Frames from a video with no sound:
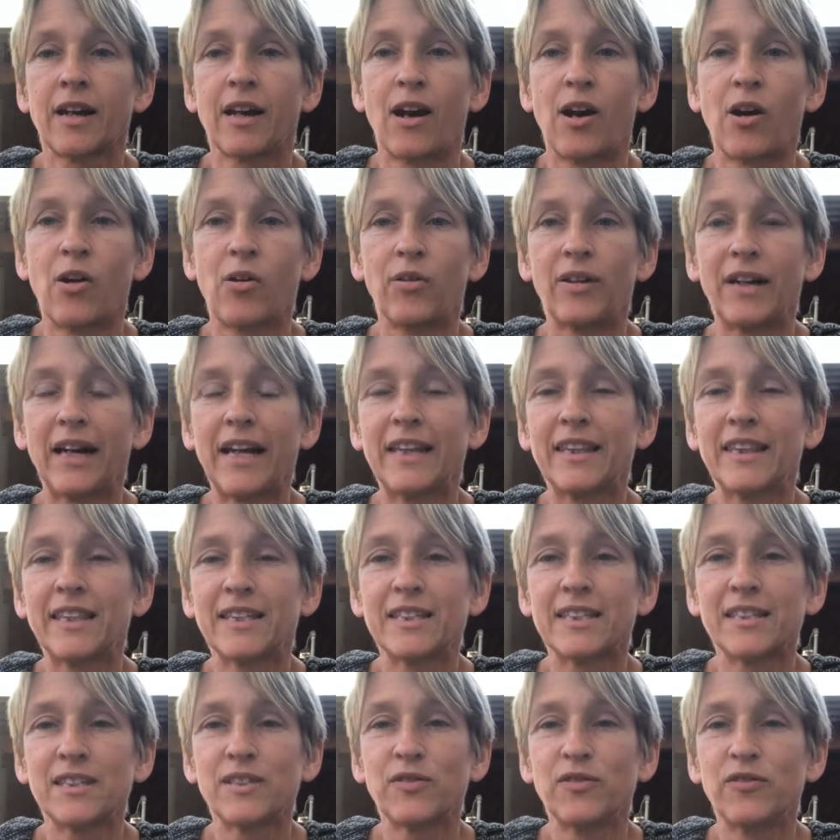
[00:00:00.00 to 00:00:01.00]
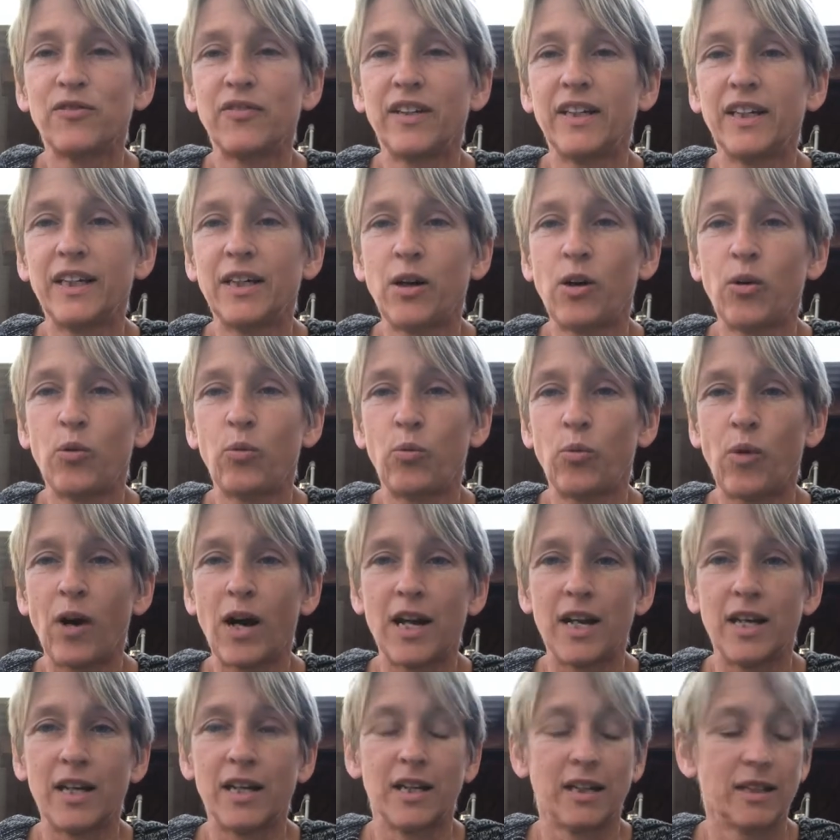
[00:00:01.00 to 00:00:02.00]
Okay, this is video
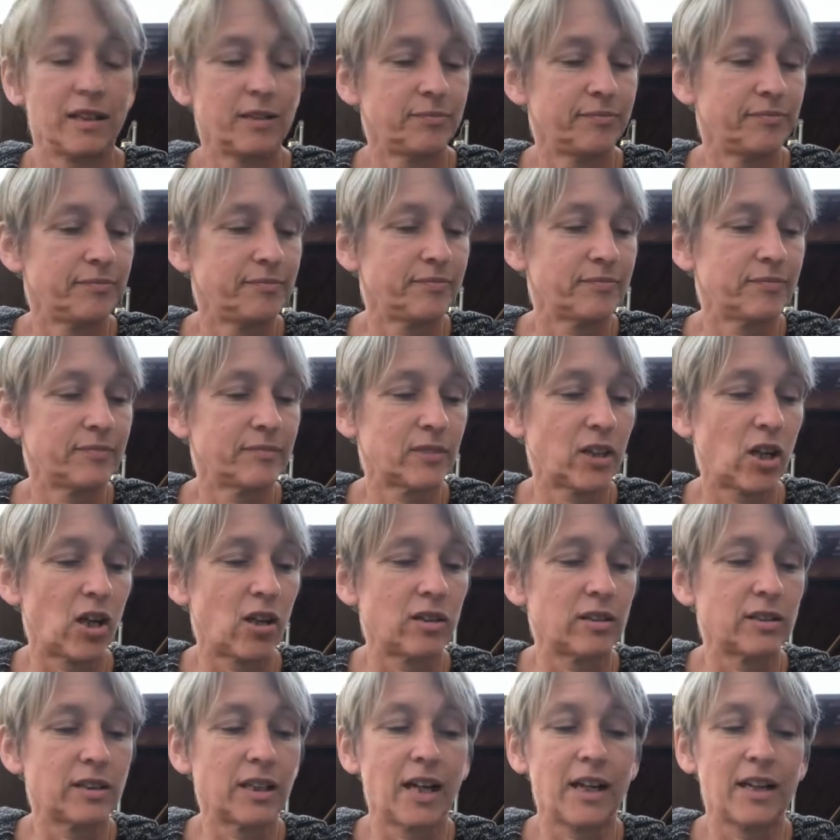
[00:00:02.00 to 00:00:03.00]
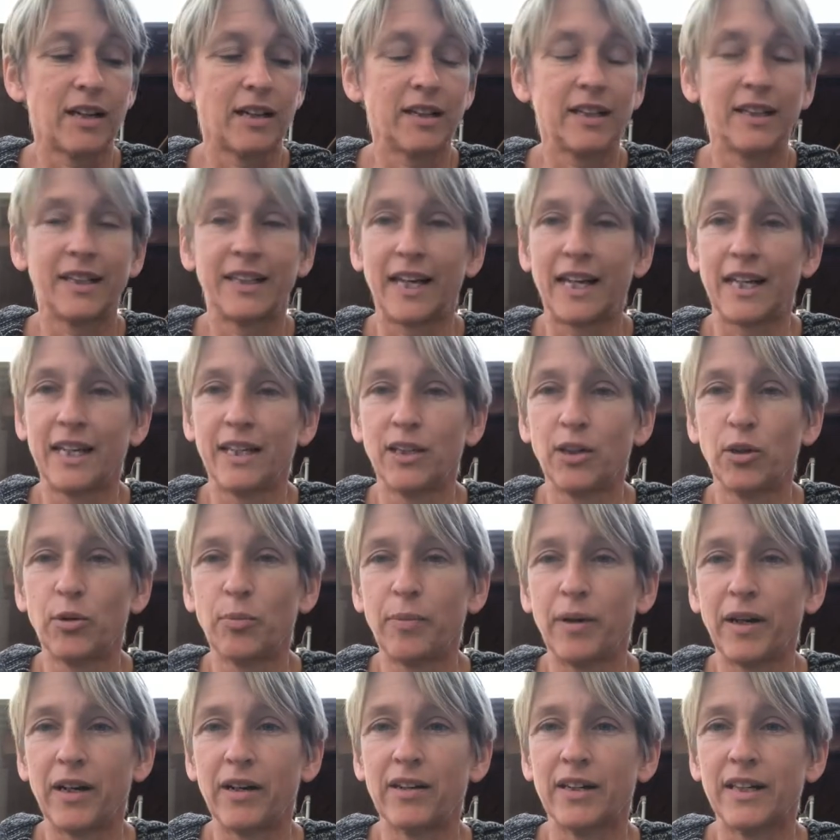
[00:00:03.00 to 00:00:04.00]
1 called Getting Your
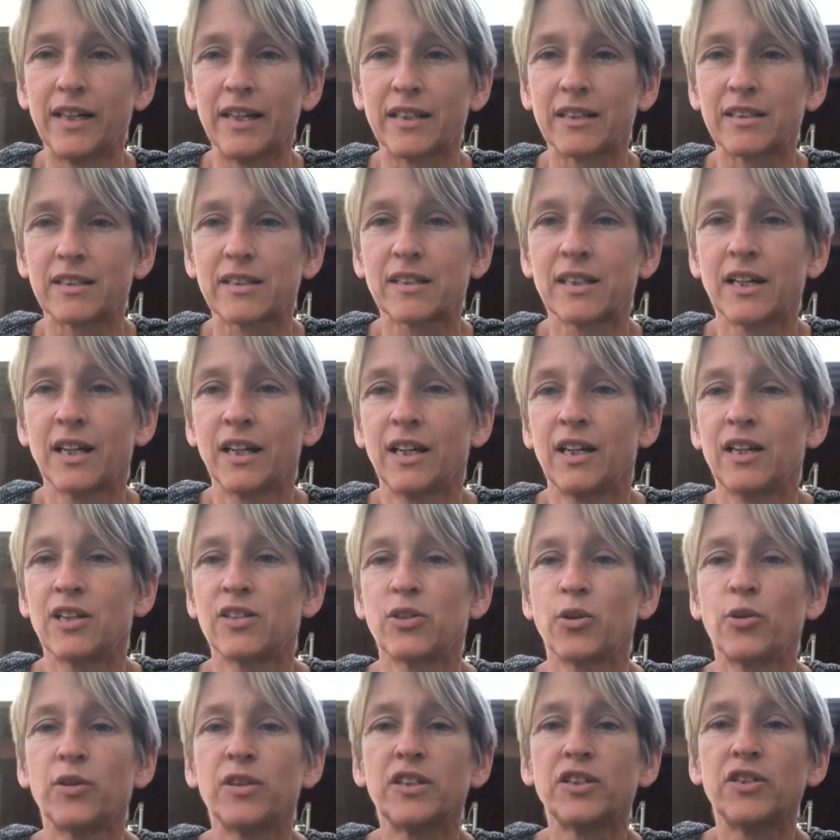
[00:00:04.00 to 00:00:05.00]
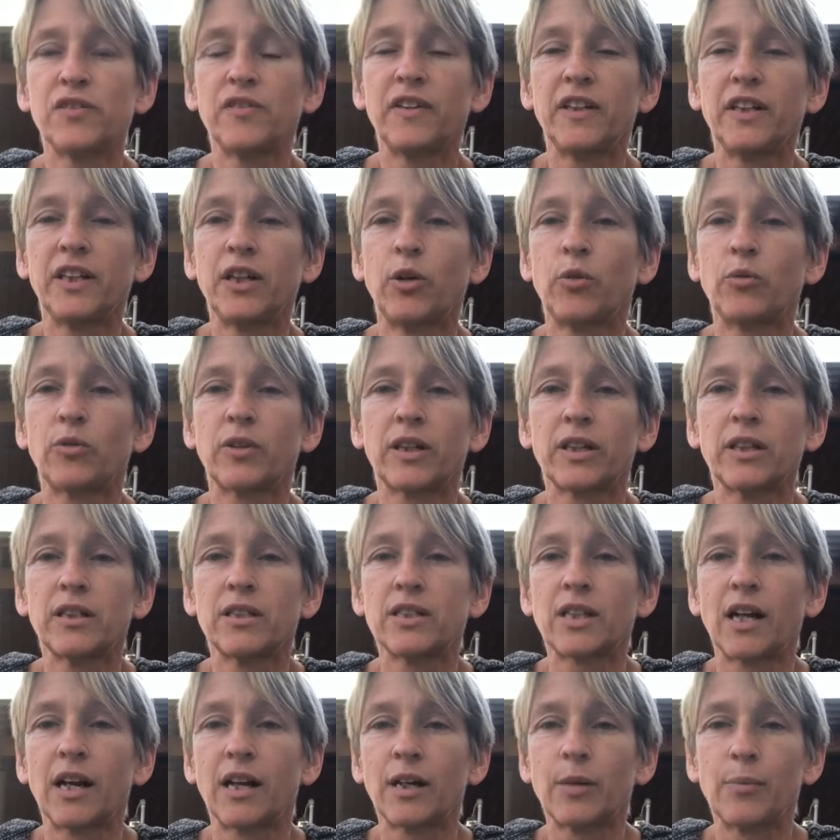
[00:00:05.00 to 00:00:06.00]
Bearings. So in this video we're going to
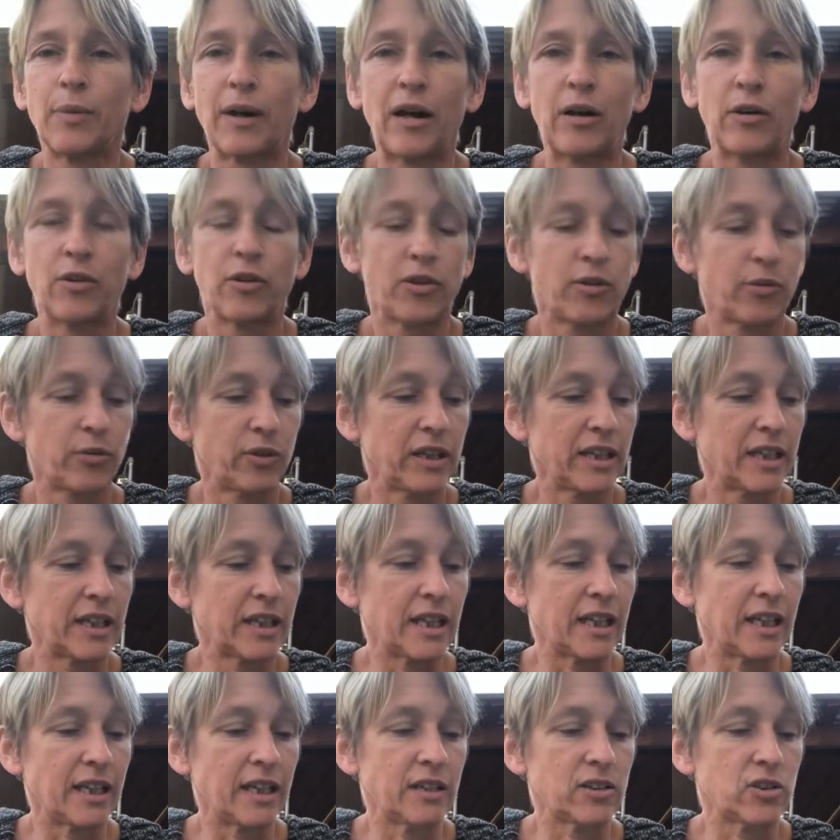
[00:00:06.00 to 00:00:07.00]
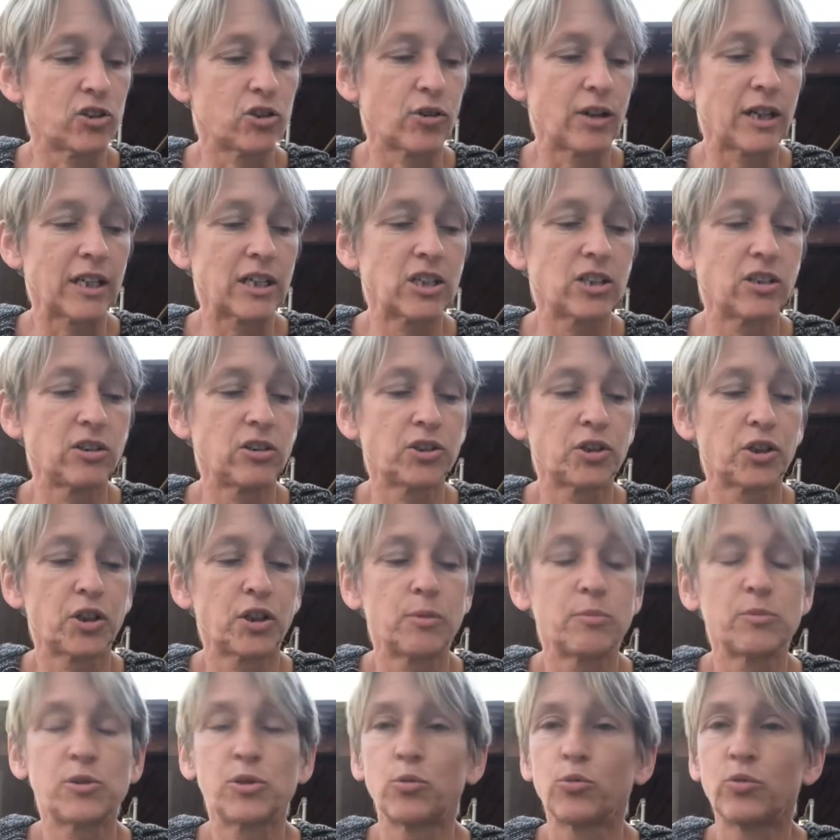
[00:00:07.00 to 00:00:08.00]
talk about 3 things: directional
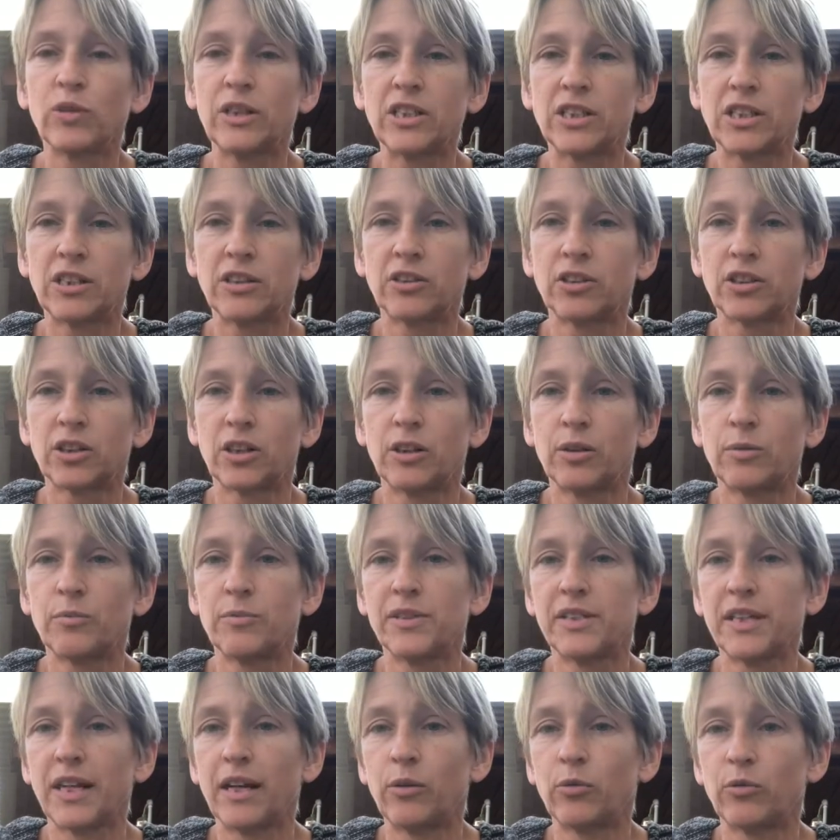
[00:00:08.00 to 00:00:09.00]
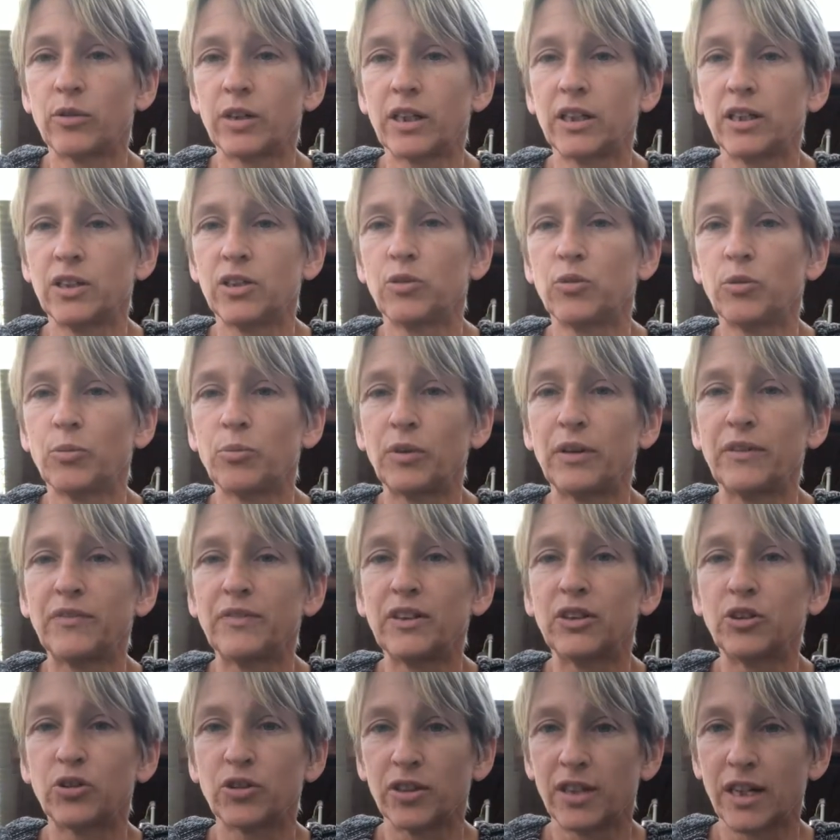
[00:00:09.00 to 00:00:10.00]
terms, regional terms, and we're going to do a brief
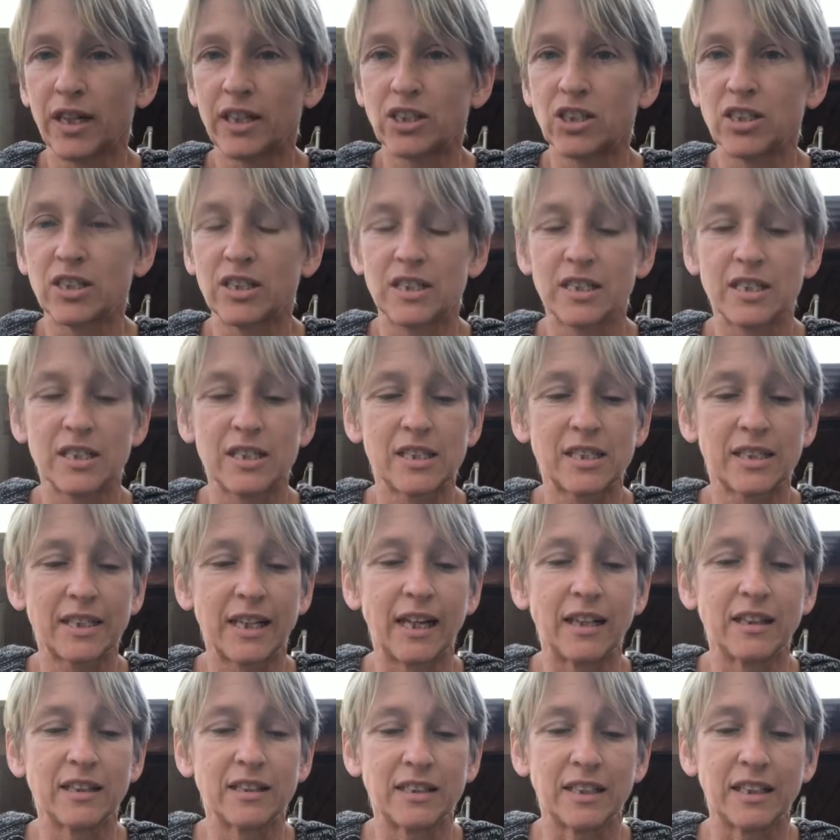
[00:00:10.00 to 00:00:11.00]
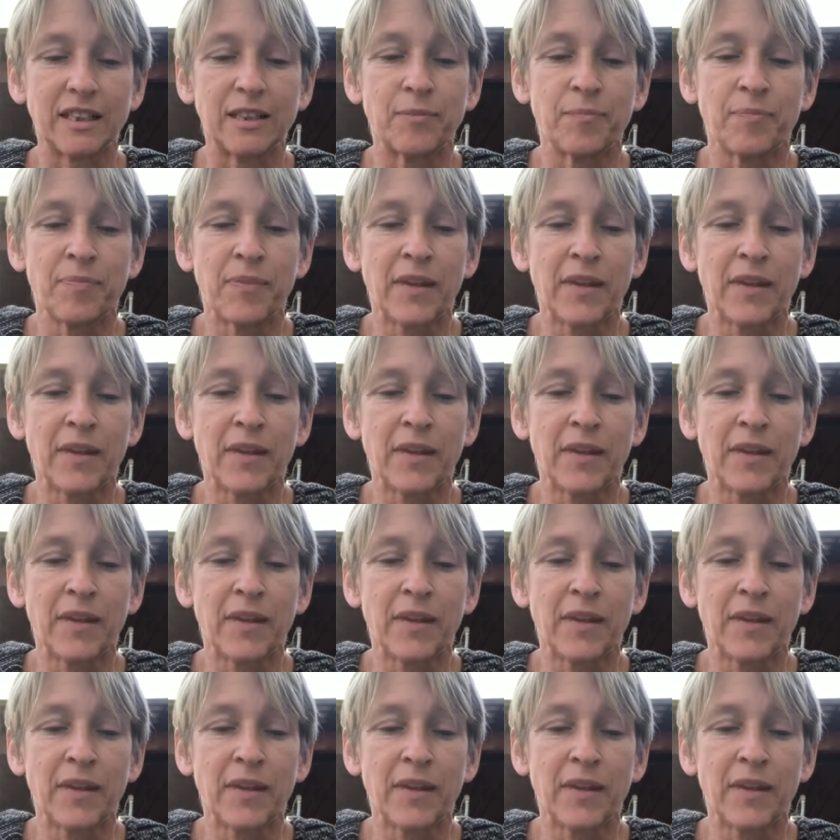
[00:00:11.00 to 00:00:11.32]
introduction to the skeleton.